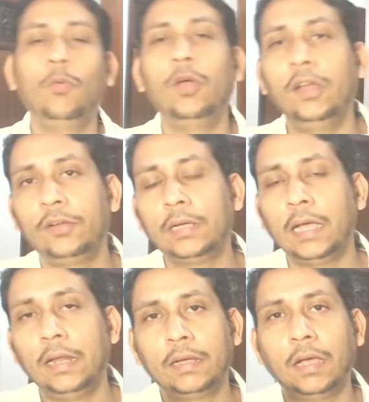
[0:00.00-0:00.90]
to
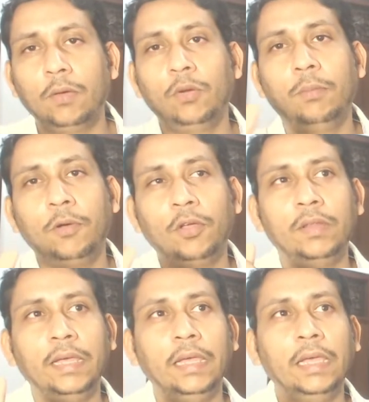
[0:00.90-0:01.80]
kind of cover about
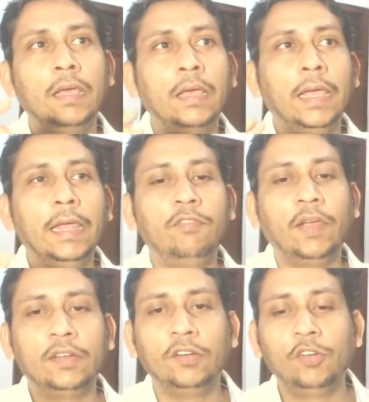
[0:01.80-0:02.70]
the
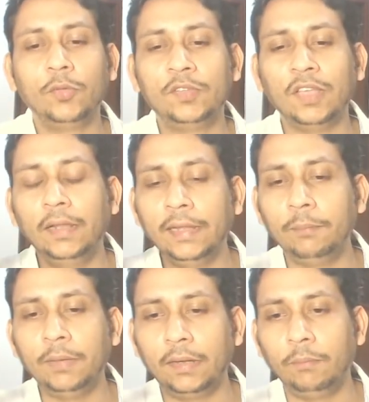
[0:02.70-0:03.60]
infected troops a little
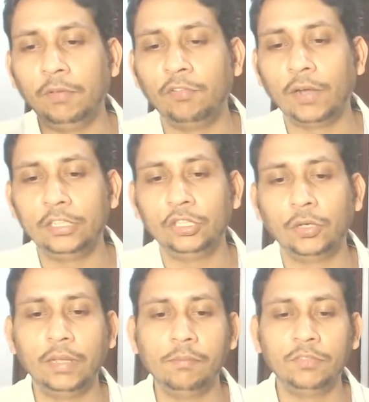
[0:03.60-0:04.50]
bit before I
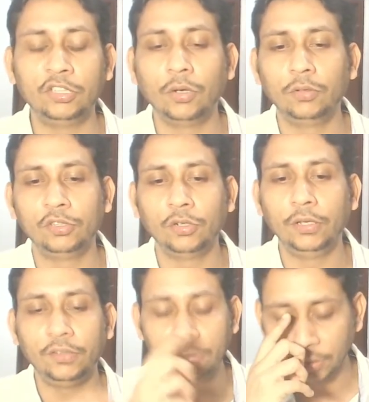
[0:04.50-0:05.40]
show it
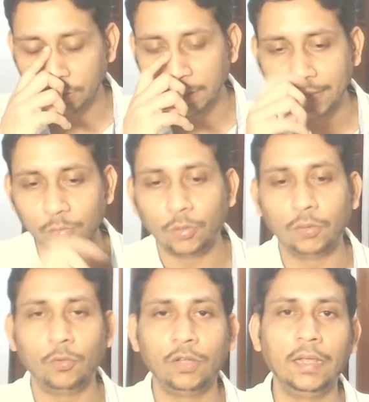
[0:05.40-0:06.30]
to you guys
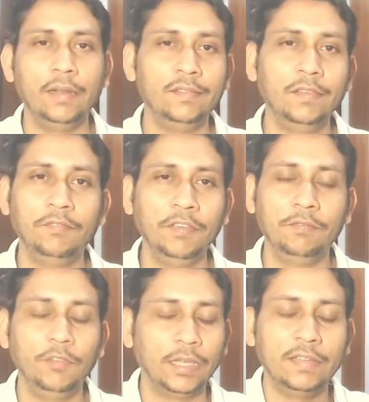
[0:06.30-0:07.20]
what that is.
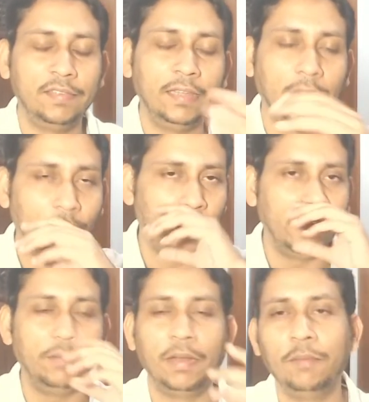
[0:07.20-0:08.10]
You can see that
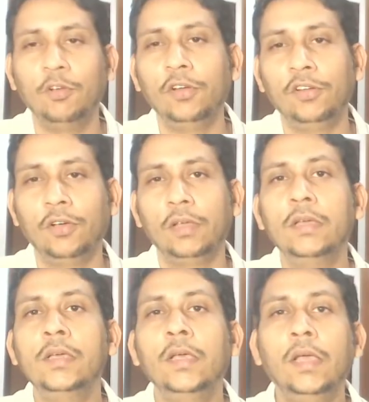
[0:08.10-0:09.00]
already, but I'm going to talk
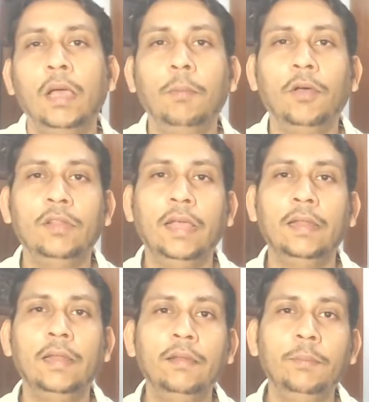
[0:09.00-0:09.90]
about that a
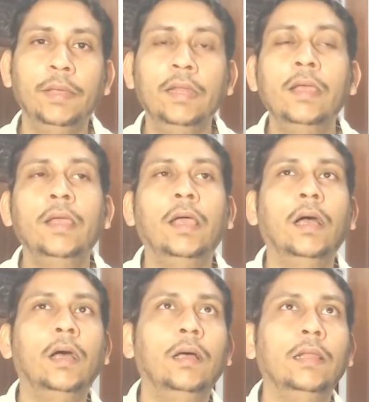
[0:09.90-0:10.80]
little bit.
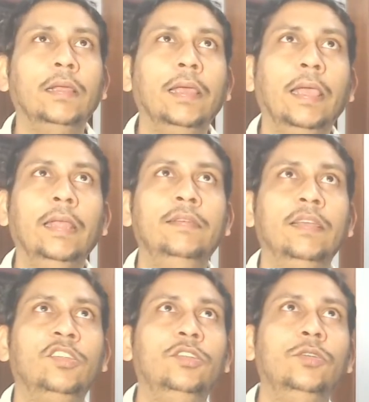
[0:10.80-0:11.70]

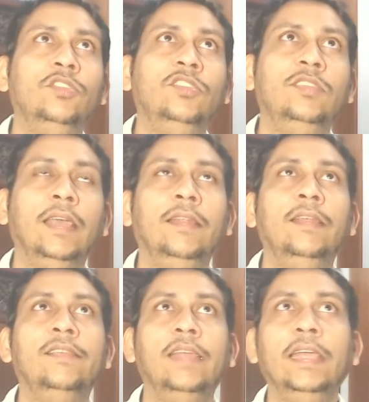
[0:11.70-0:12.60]
Just to set
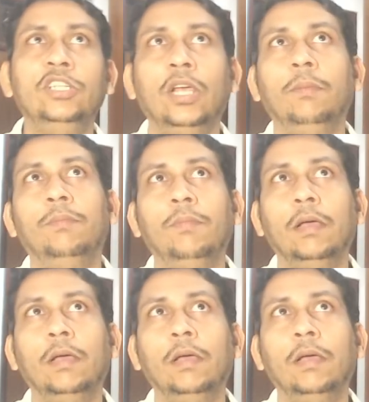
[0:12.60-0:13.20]
the stage up,